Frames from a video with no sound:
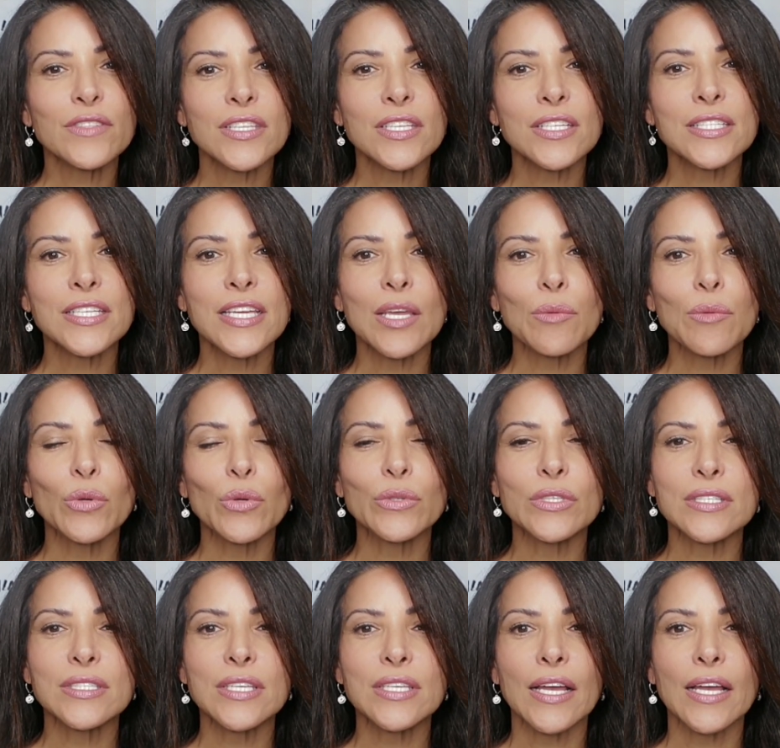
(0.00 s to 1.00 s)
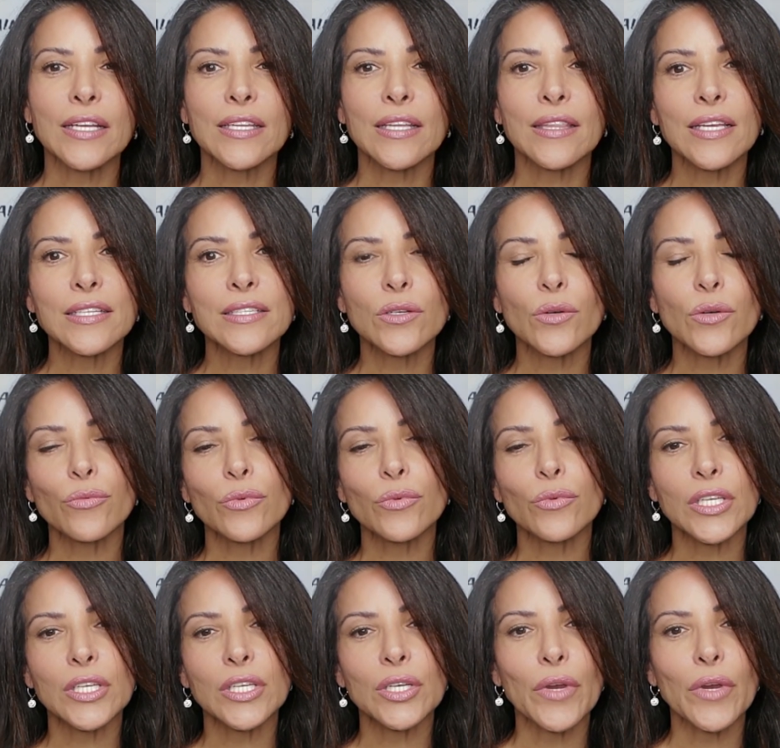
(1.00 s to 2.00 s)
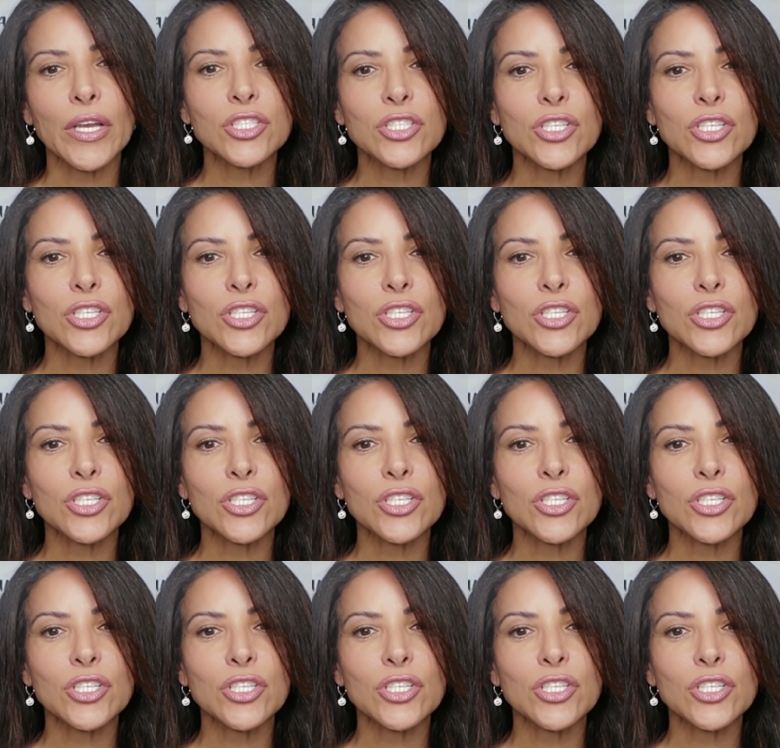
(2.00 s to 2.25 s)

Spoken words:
to the team who designed it. They did a really great